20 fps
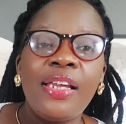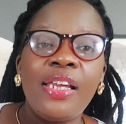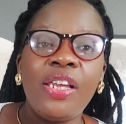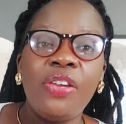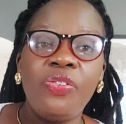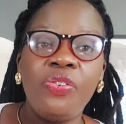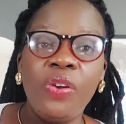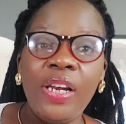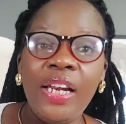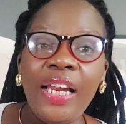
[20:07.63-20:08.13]

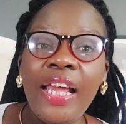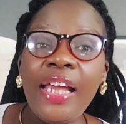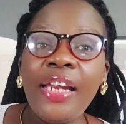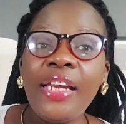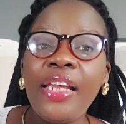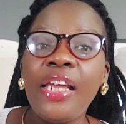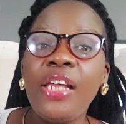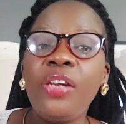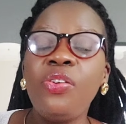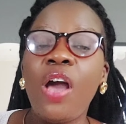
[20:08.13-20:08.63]
If you
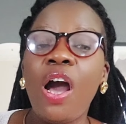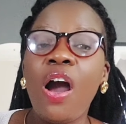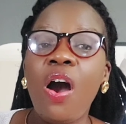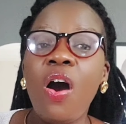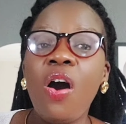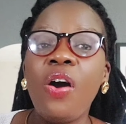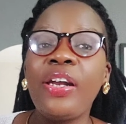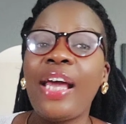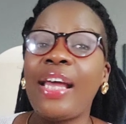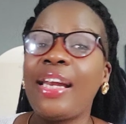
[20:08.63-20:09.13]
lean in your
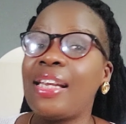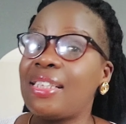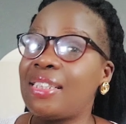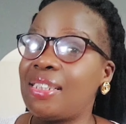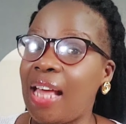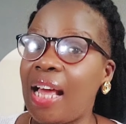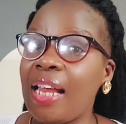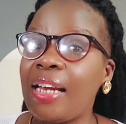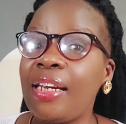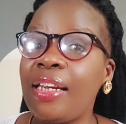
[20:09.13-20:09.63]
own
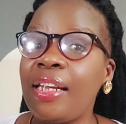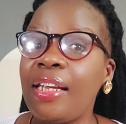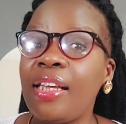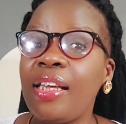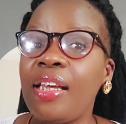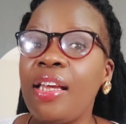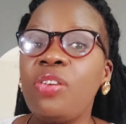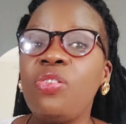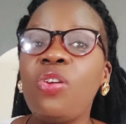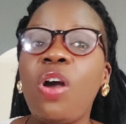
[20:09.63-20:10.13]

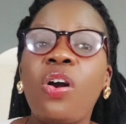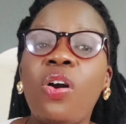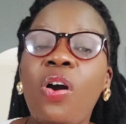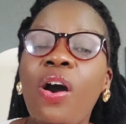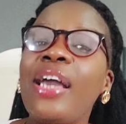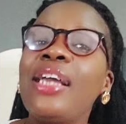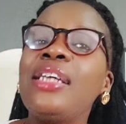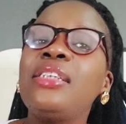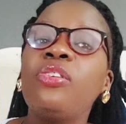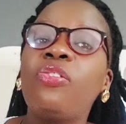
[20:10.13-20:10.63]
understanding, you're
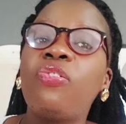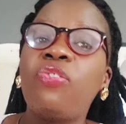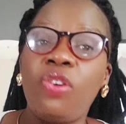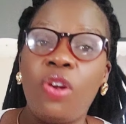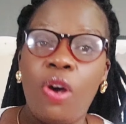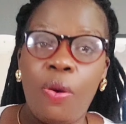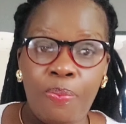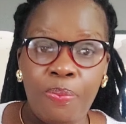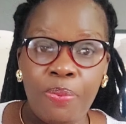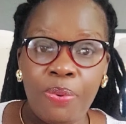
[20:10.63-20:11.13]
going to
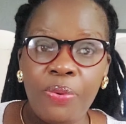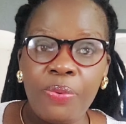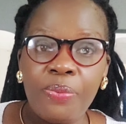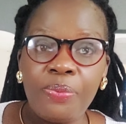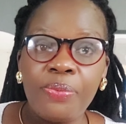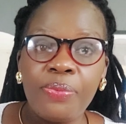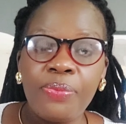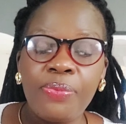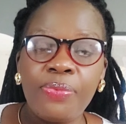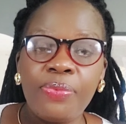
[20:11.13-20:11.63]
flop.
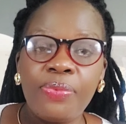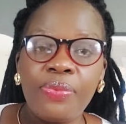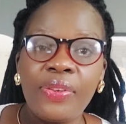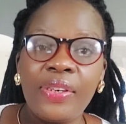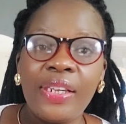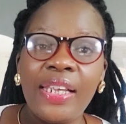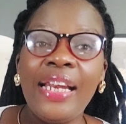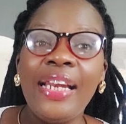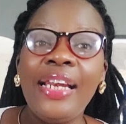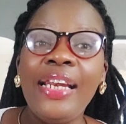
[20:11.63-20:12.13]

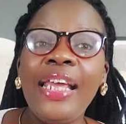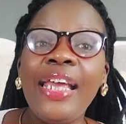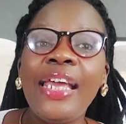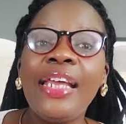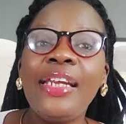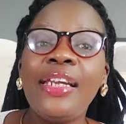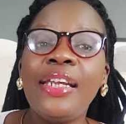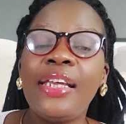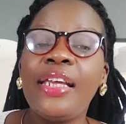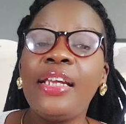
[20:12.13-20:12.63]

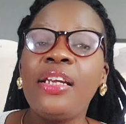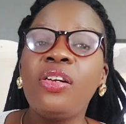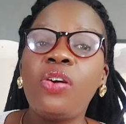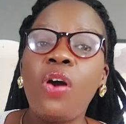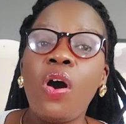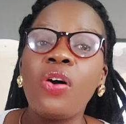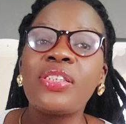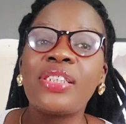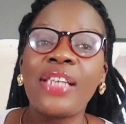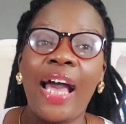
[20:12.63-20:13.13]
Lean in
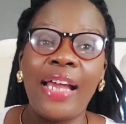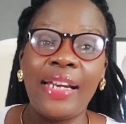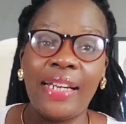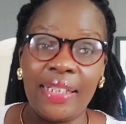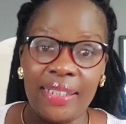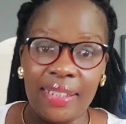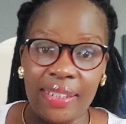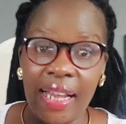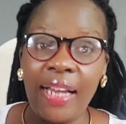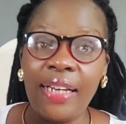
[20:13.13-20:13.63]
God's
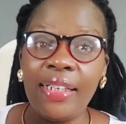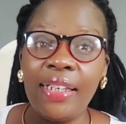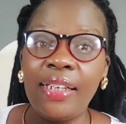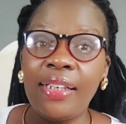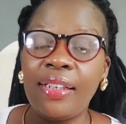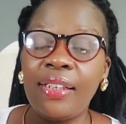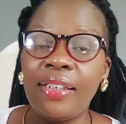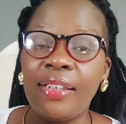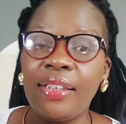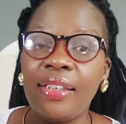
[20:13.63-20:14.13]

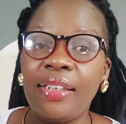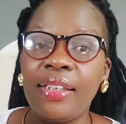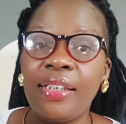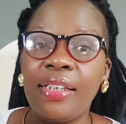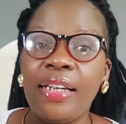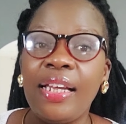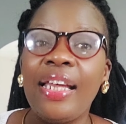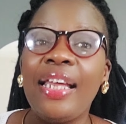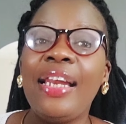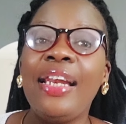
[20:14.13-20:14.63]
understanding.
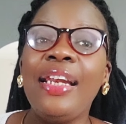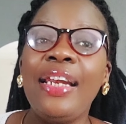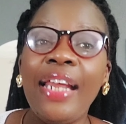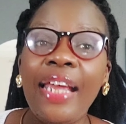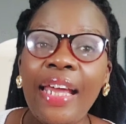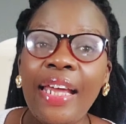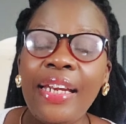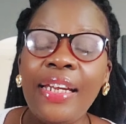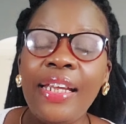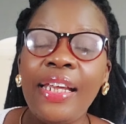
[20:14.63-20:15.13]

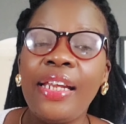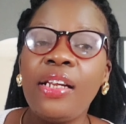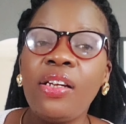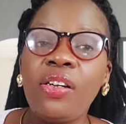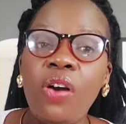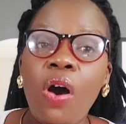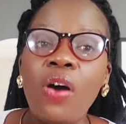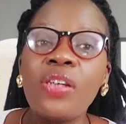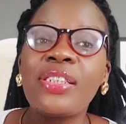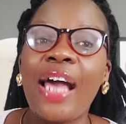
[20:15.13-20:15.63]
Lean
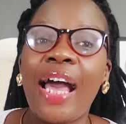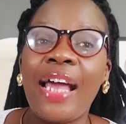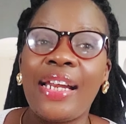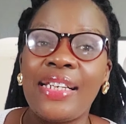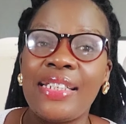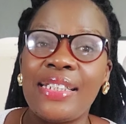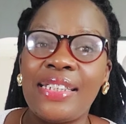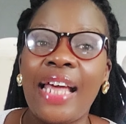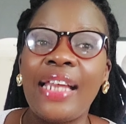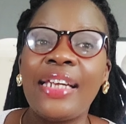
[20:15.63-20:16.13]
in God's
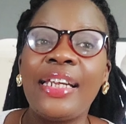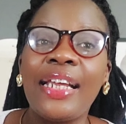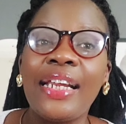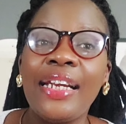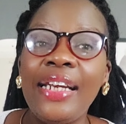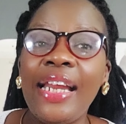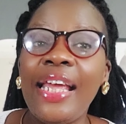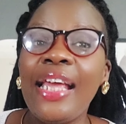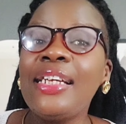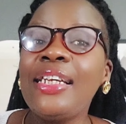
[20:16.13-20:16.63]

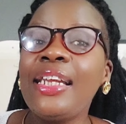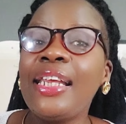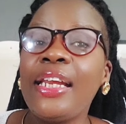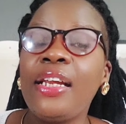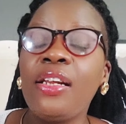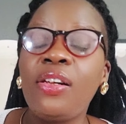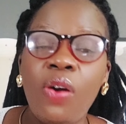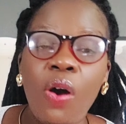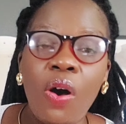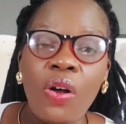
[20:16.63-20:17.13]
understanding. Lean
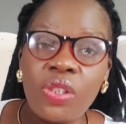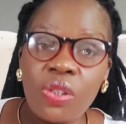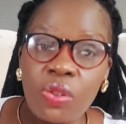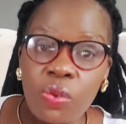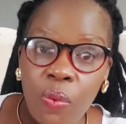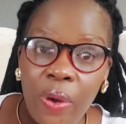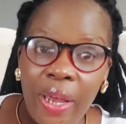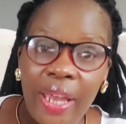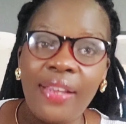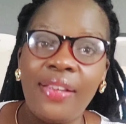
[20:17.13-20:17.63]
in God's
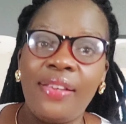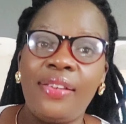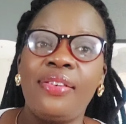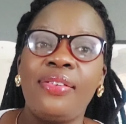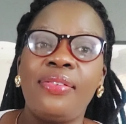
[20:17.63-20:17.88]
way.